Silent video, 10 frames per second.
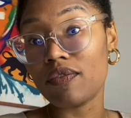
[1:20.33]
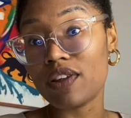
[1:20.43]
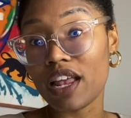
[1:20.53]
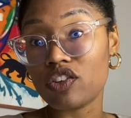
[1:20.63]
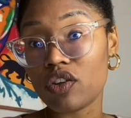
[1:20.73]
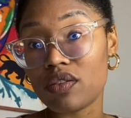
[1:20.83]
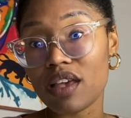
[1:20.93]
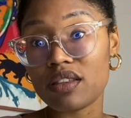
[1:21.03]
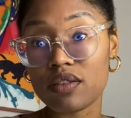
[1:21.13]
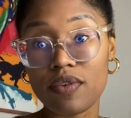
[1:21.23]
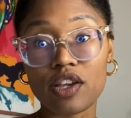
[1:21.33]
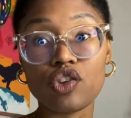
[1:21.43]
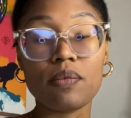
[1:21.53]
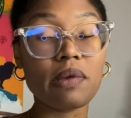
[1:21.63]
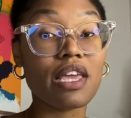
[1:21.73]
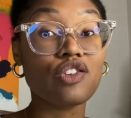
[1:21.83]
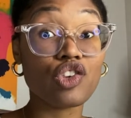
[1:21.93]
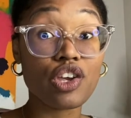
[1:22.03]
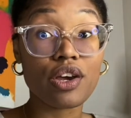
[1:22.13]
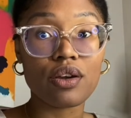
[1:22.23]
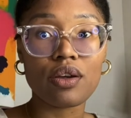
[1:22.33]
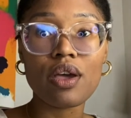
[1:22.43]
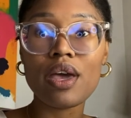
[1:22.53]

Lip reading: financial satisfaction being shared